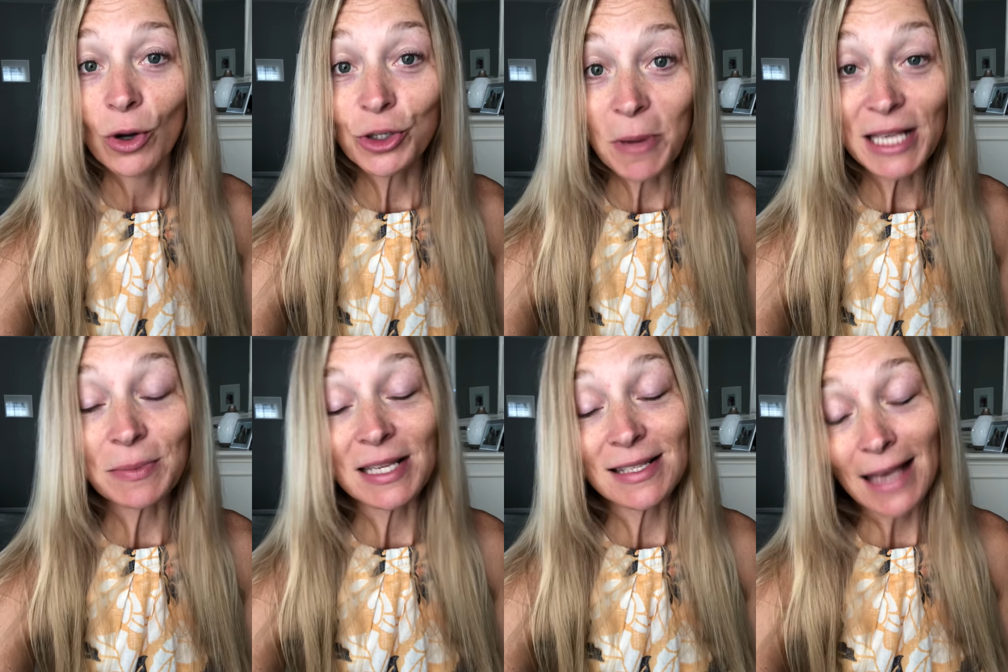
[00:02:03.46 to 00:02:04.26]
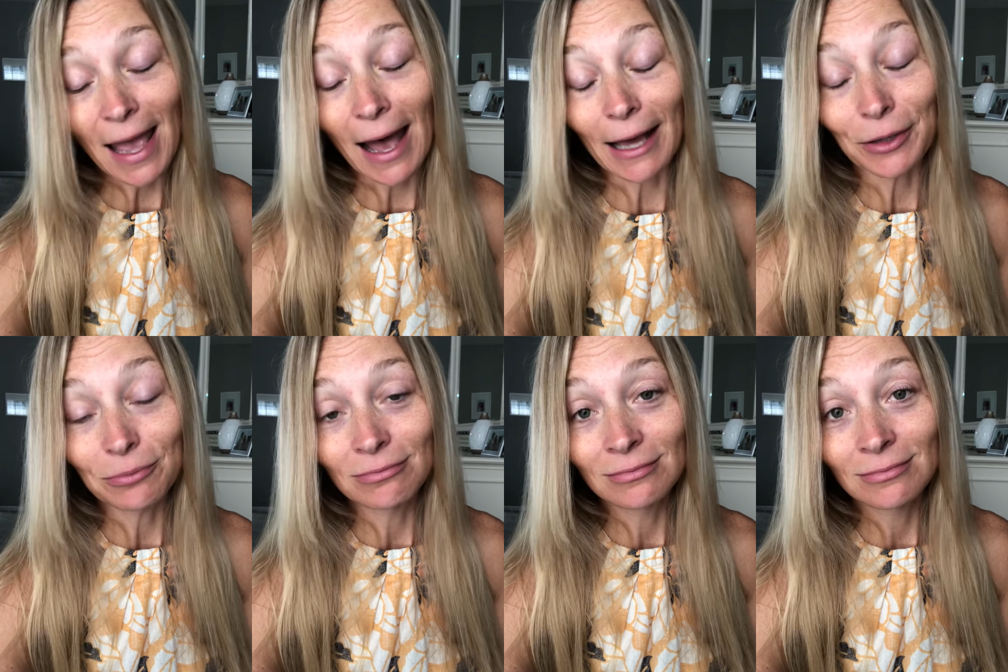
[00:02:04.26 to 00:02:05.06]
which makes me sad.
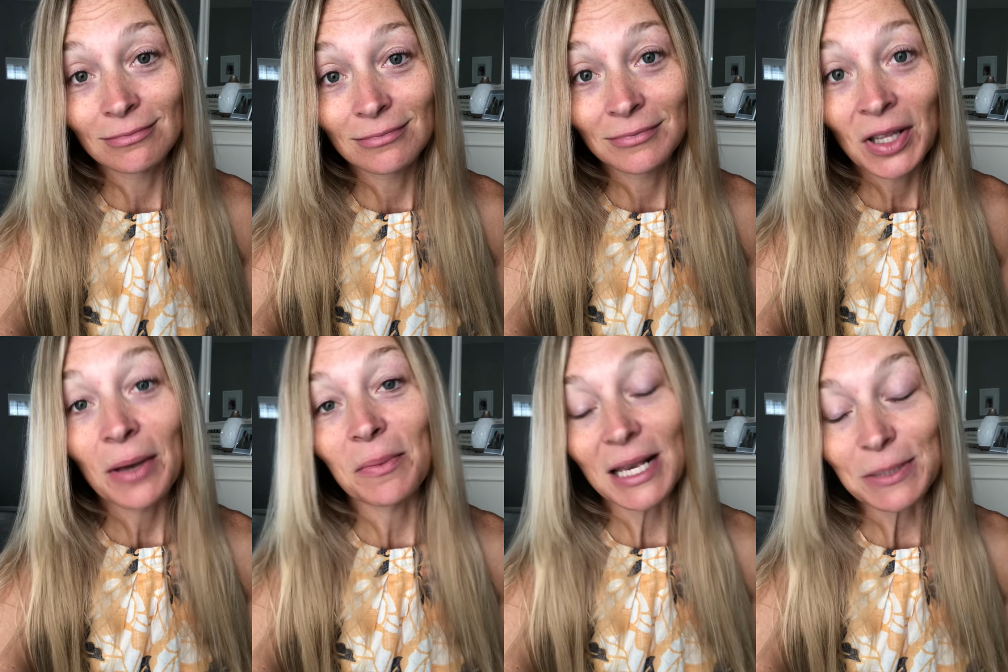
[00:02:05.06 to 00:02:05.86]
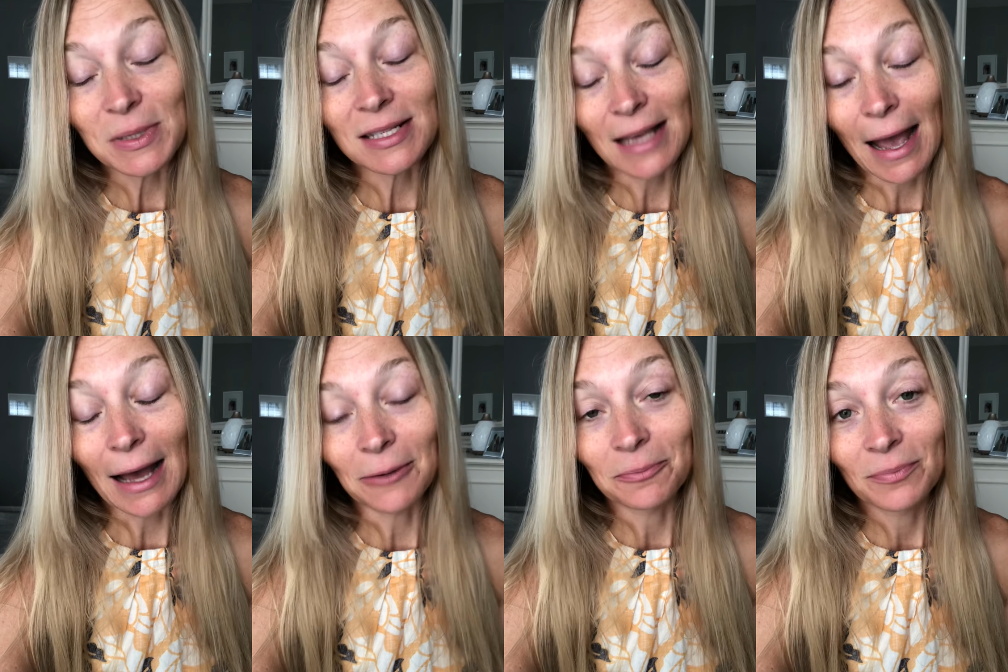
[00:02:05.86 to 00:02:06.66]
It makes me
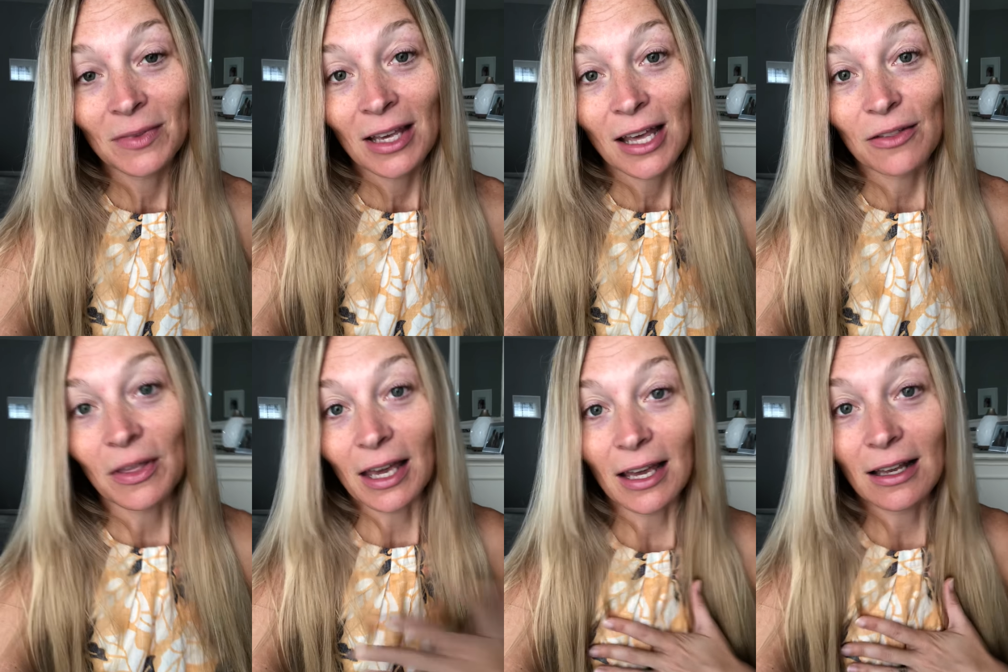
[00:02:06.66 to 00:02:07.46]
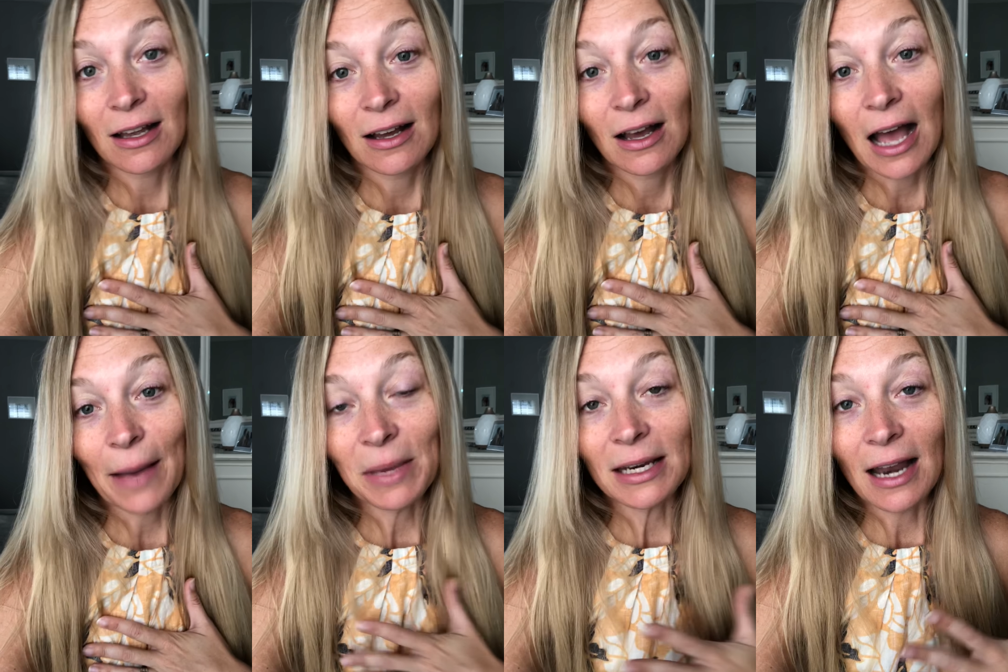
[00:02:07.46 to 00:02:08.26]
sad that
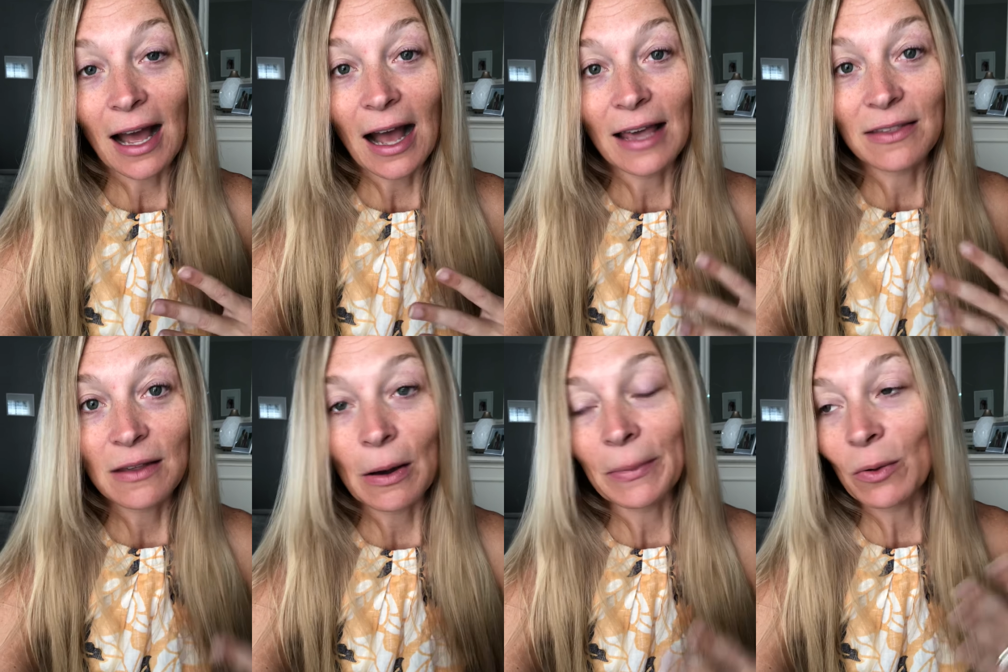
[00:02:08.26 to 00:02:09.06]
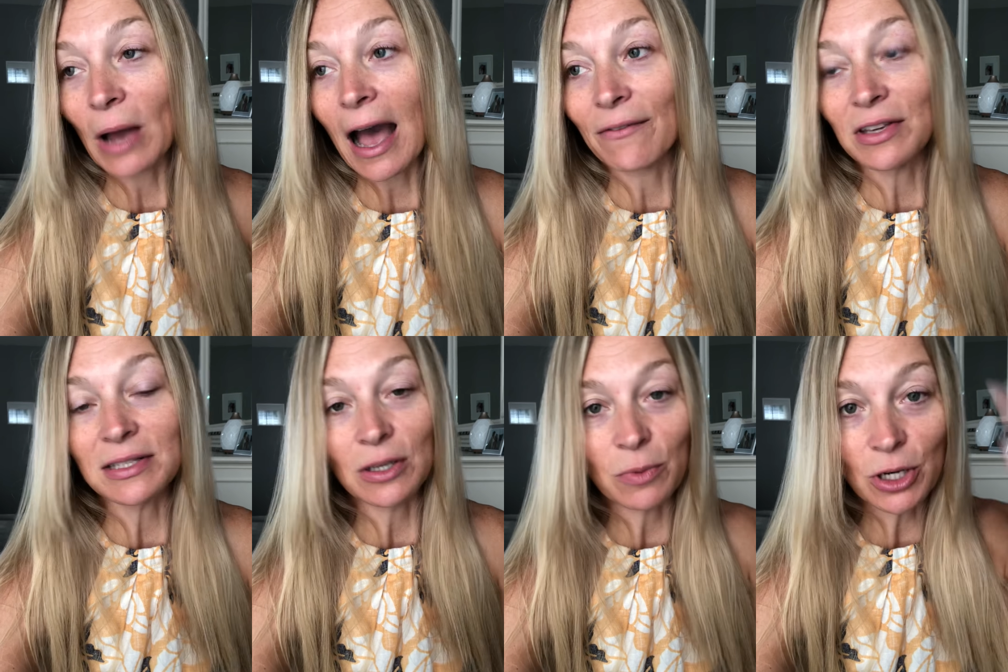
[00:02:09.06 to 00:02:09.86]
I mean, I, I mean,
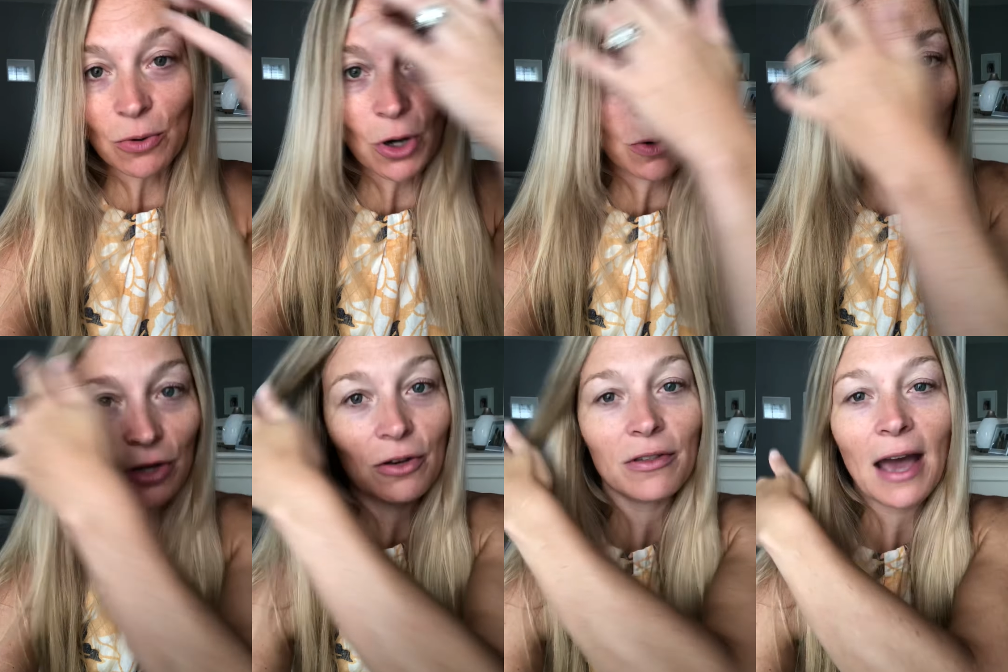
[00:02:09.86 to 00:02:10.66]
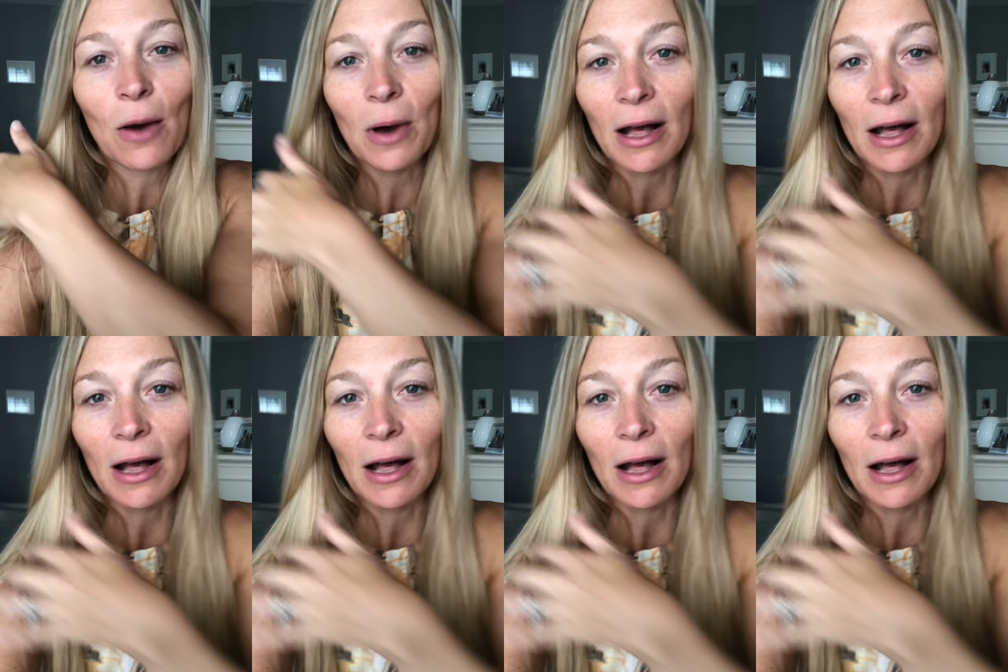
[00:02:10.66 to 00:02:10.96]
obviously we don't know each other that well.